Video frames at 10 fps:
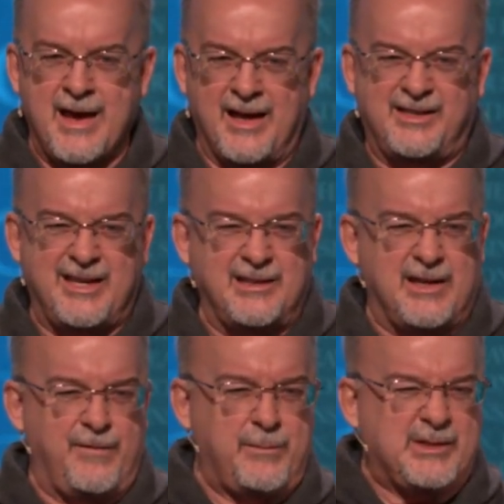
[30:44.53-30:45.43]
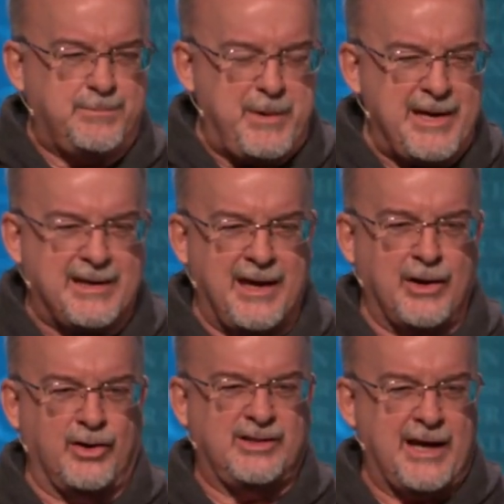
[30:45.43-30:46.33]
a sense of Him speaking
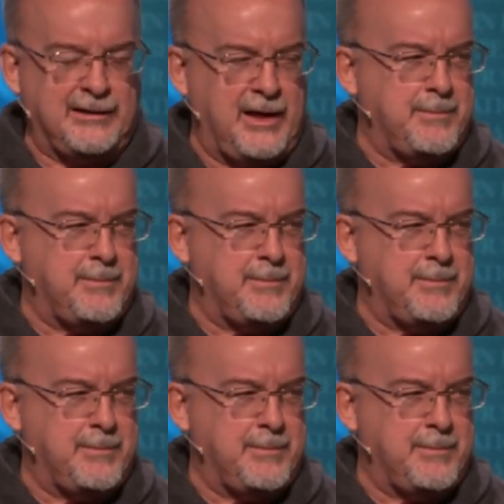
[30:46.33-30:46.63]
or settling